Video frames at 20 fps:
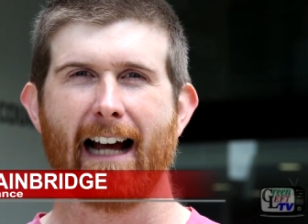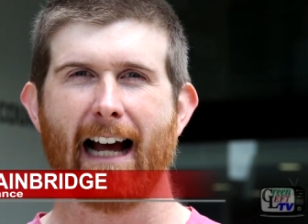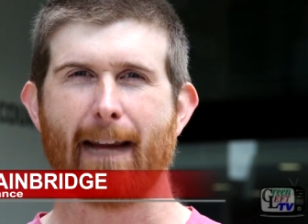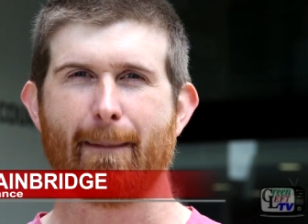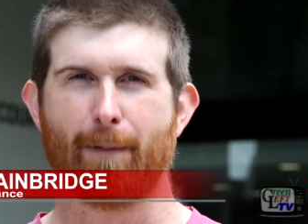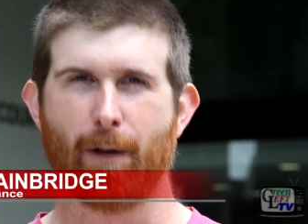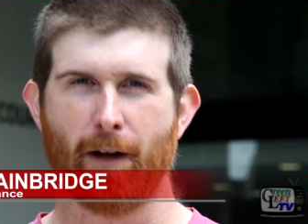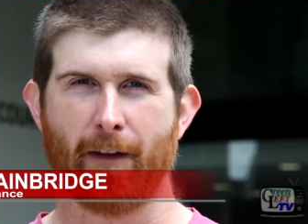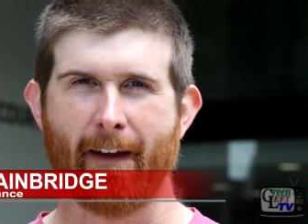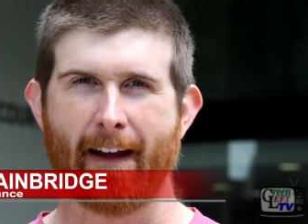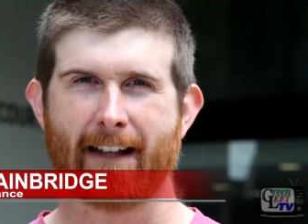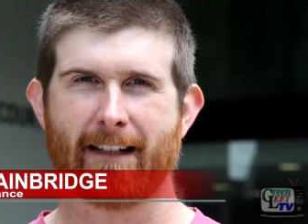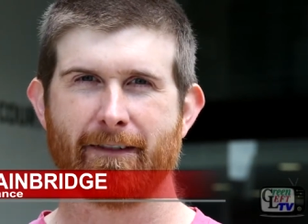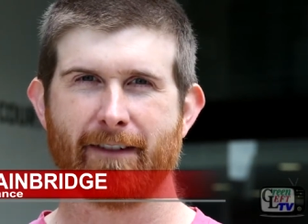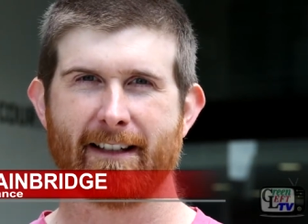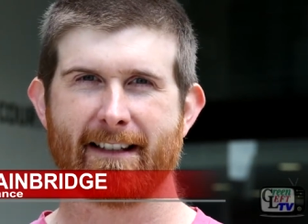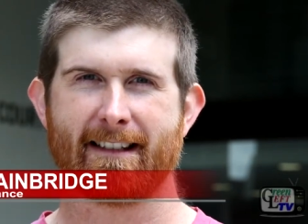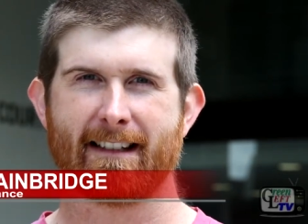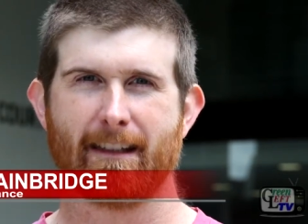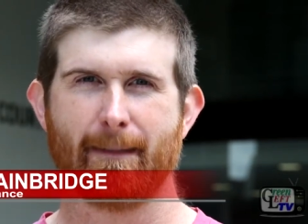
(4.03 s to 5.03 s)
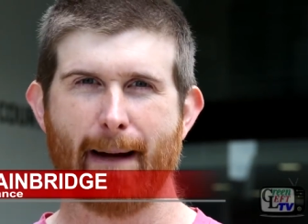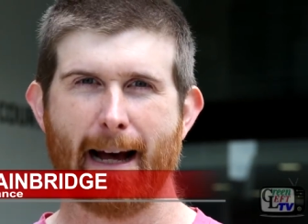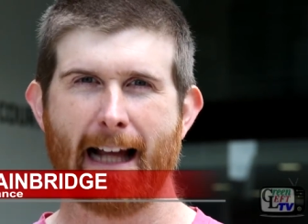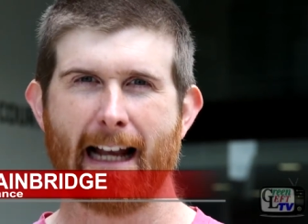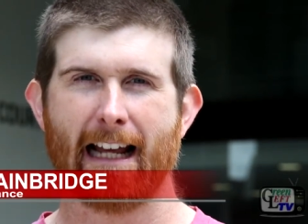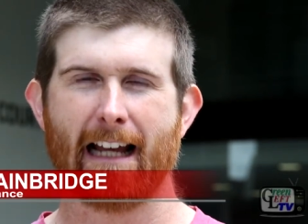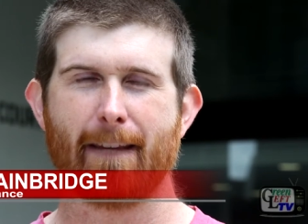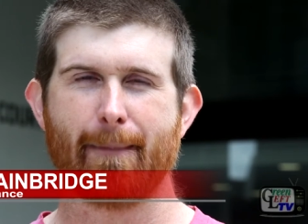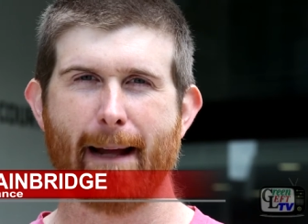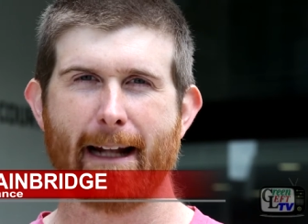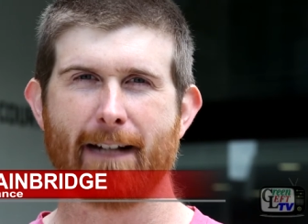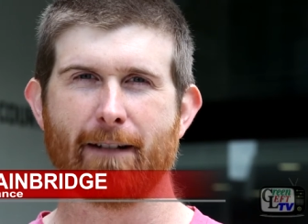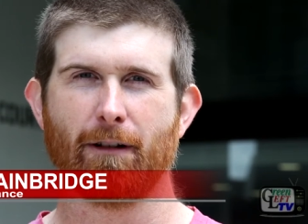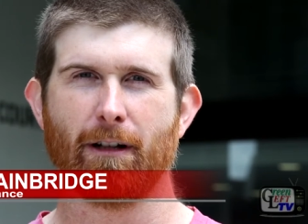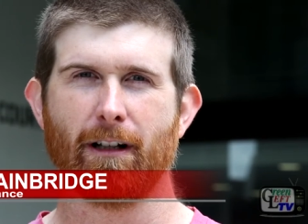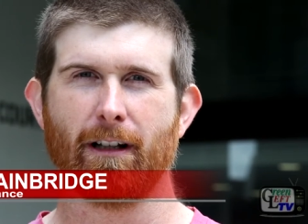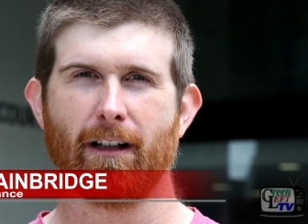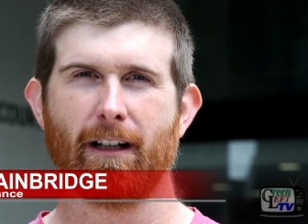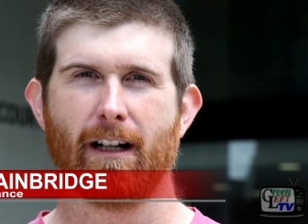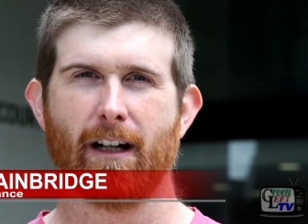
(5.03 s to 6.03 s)
Perth activist Kamala
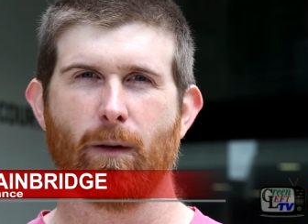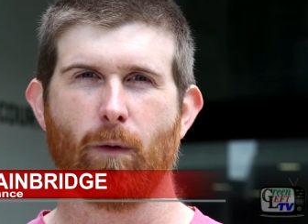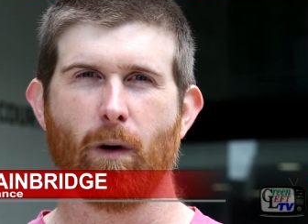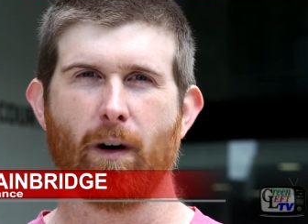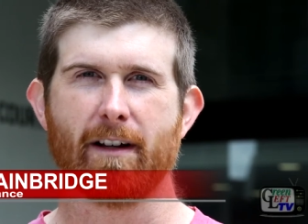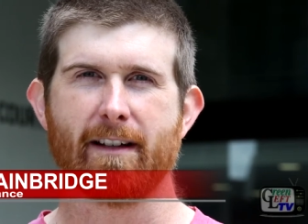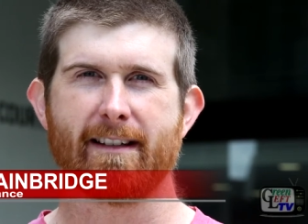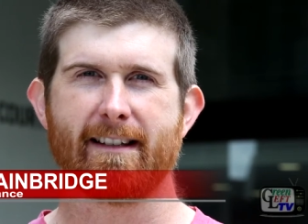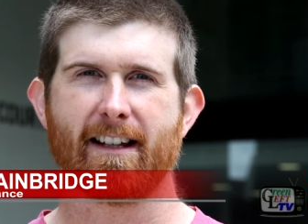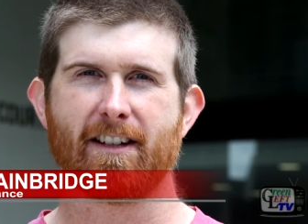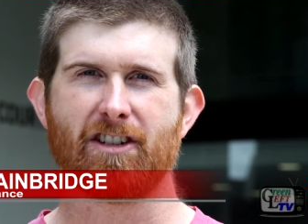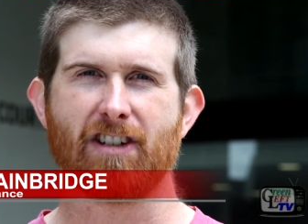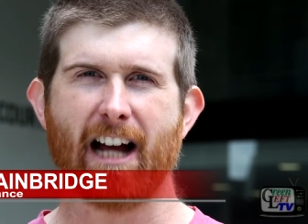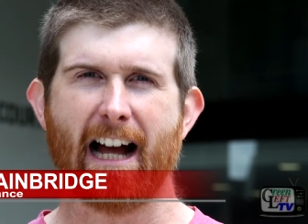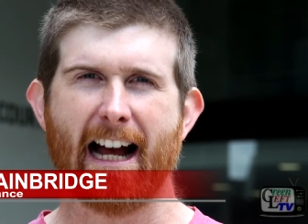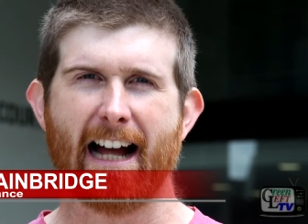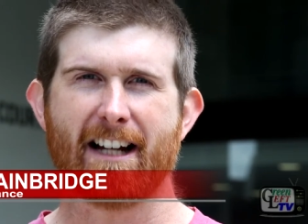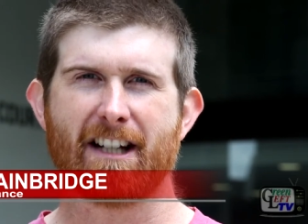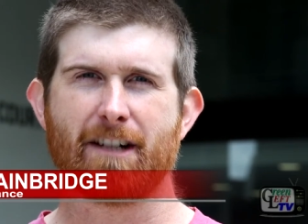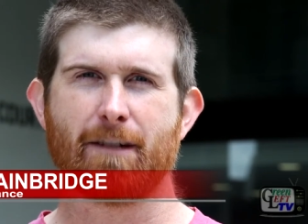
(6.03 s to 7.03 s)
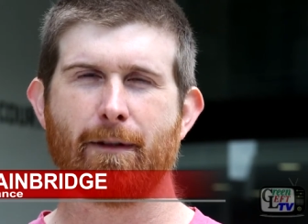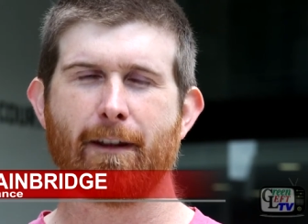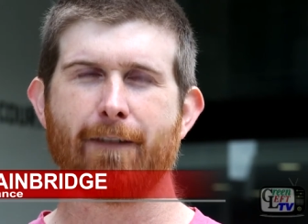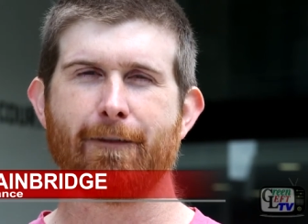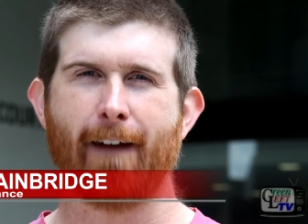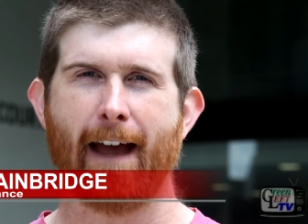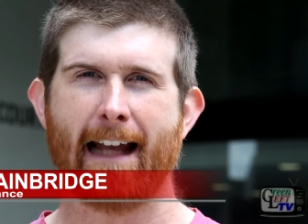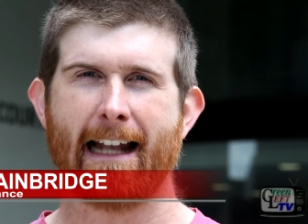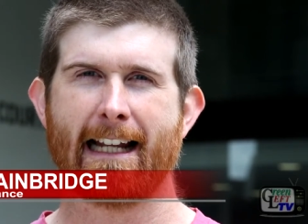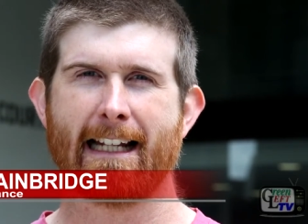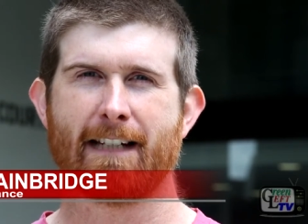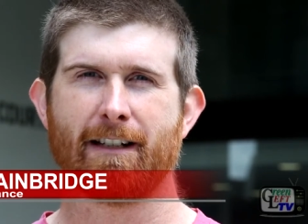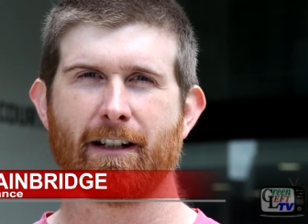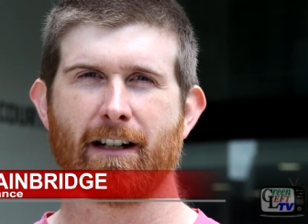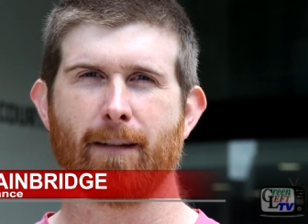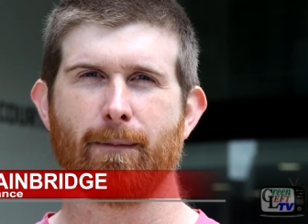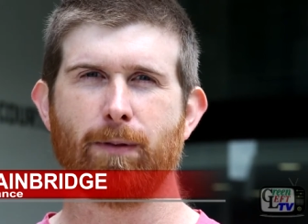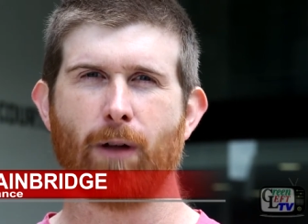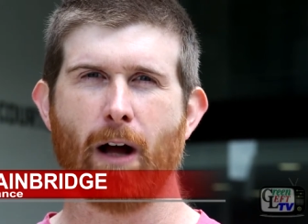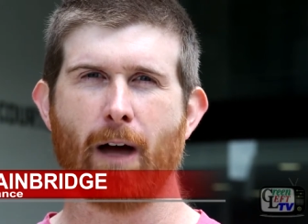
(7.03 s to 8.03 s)
Emanuel was charged with failing to
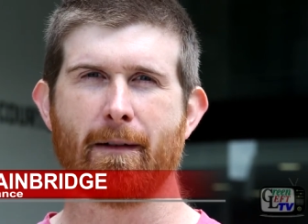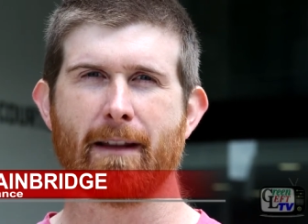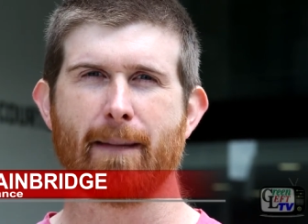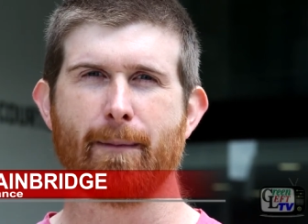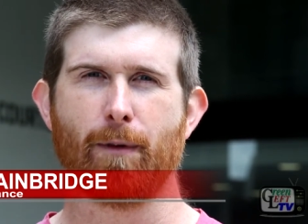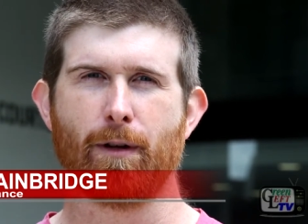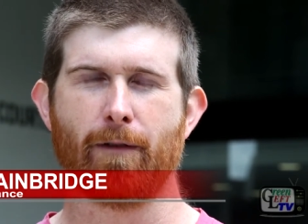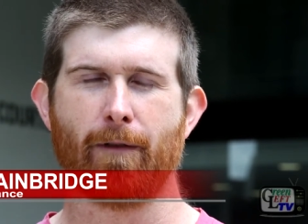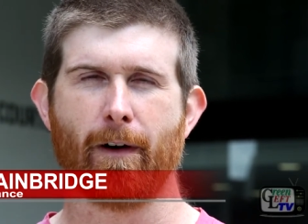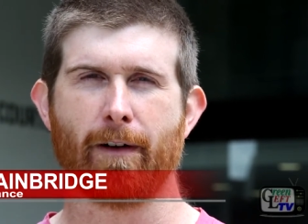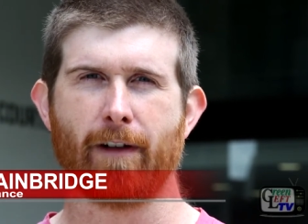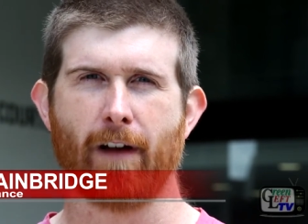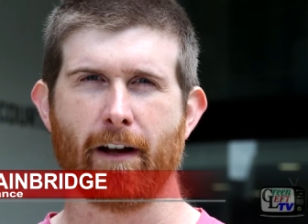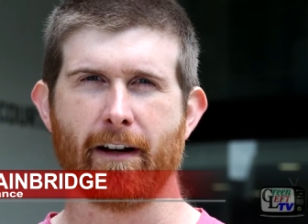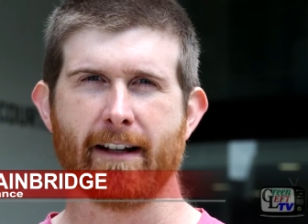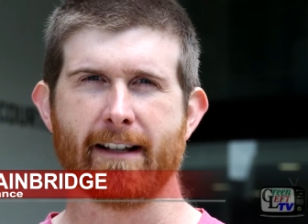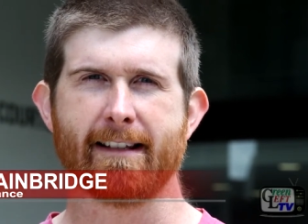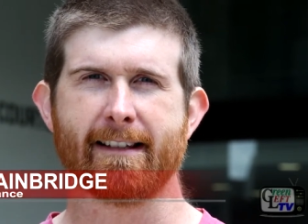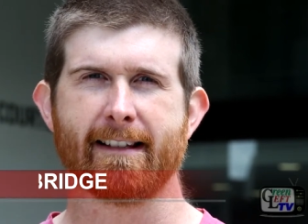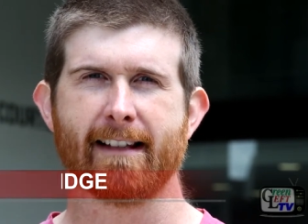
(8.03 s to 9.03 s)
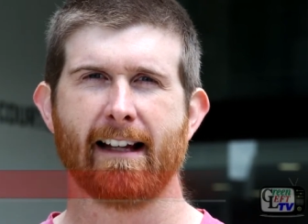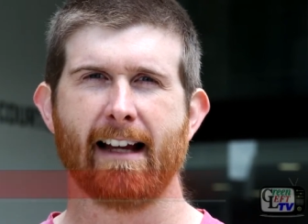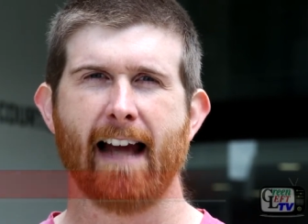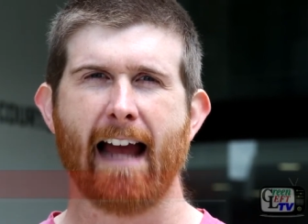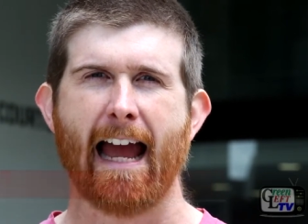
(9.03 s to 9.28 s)
comply with a move-on notice,